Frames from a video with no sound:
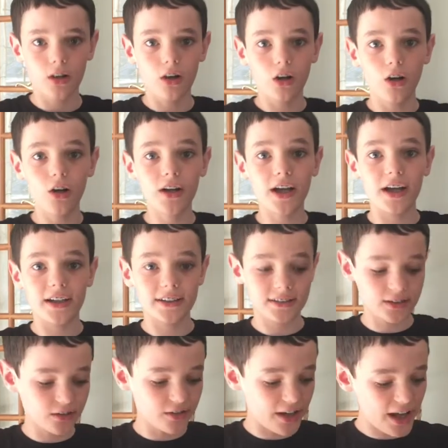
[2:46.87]
Okay,
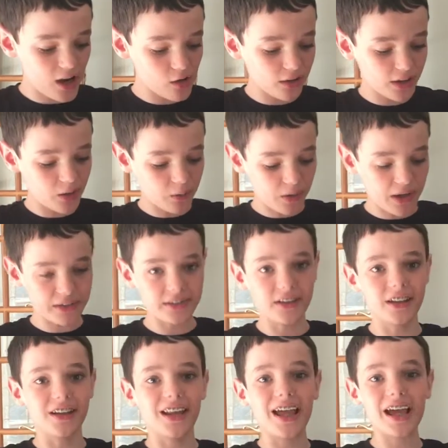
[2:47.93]
so now that we're at the
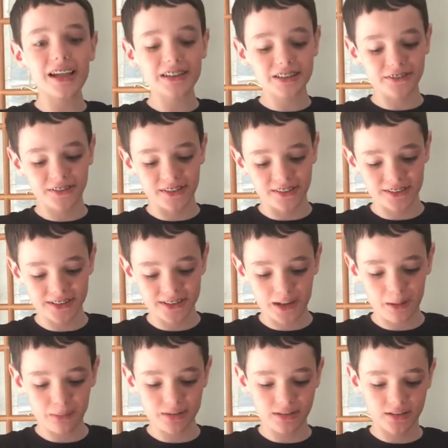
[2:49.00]
last few
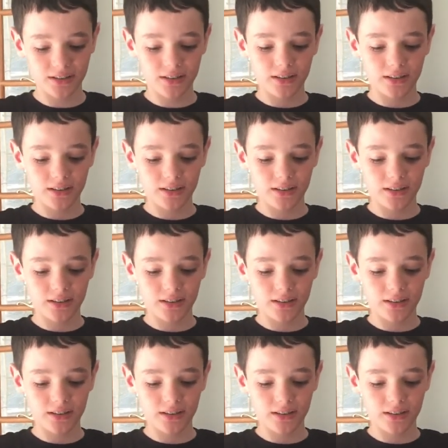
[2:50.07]
steps,